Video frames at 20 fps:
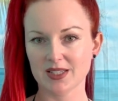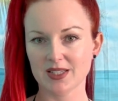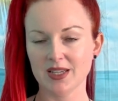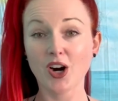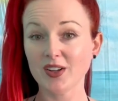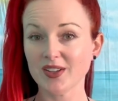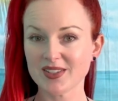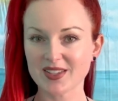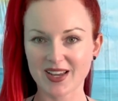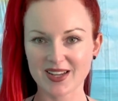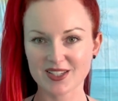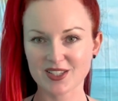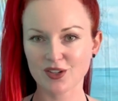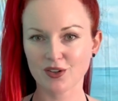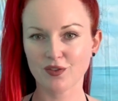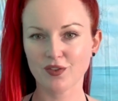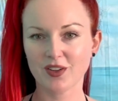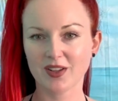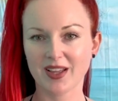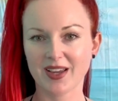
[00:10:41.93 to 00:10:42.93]
Regardless, I still
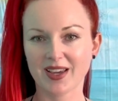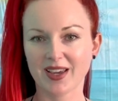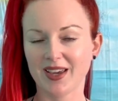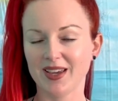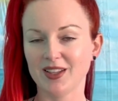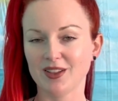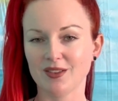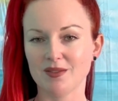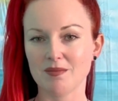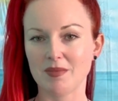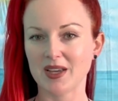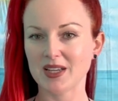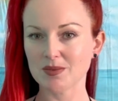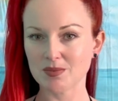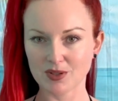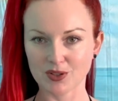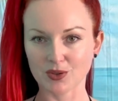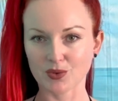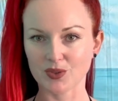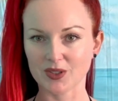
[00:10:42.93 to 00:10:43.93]
feel like it makes me
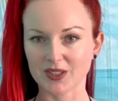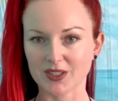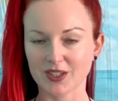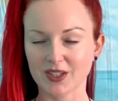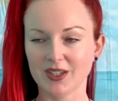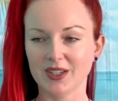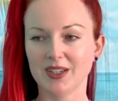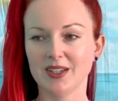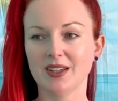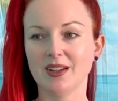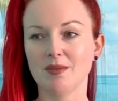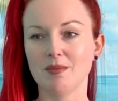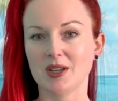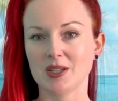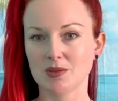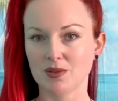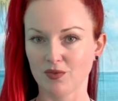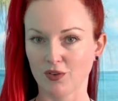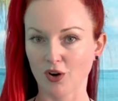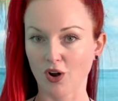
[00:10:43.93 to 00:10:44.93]
look really good, makes
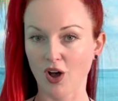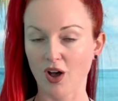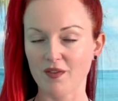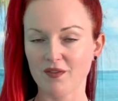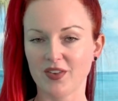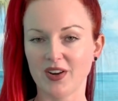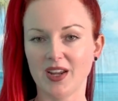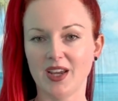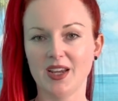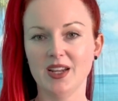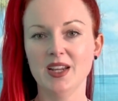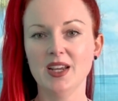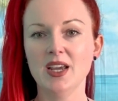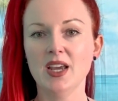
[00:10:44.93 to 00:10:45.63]
me feel confident.